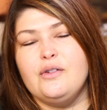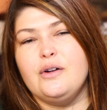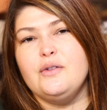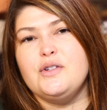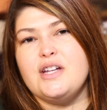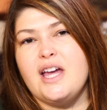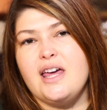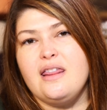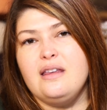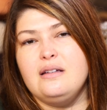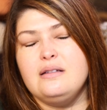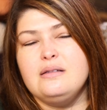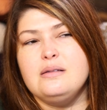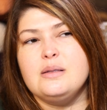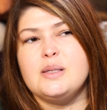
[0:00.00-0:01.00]
crochet
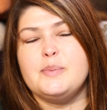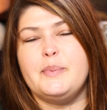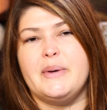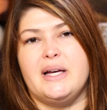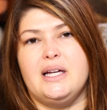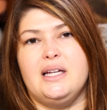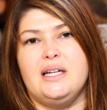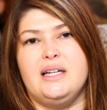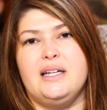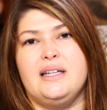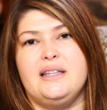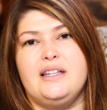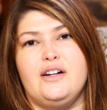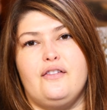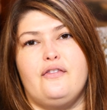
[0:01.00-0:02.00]
those,
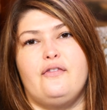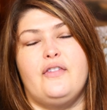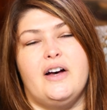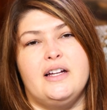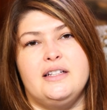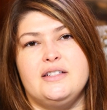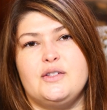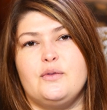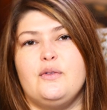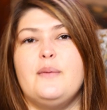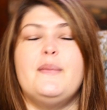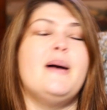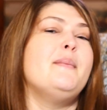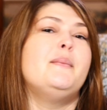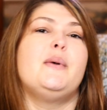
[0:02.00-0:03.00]
but they're fun to
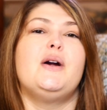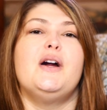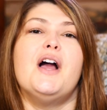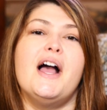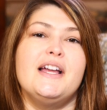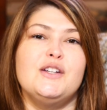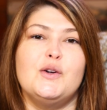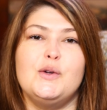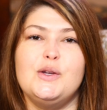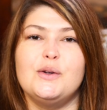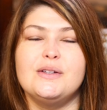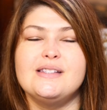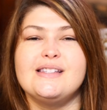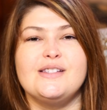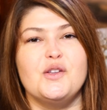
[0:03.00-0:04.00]
remember. I know you
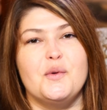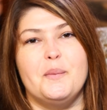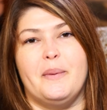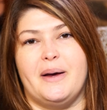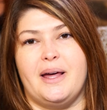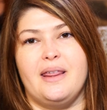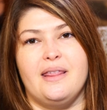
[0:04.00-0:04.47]
can still buy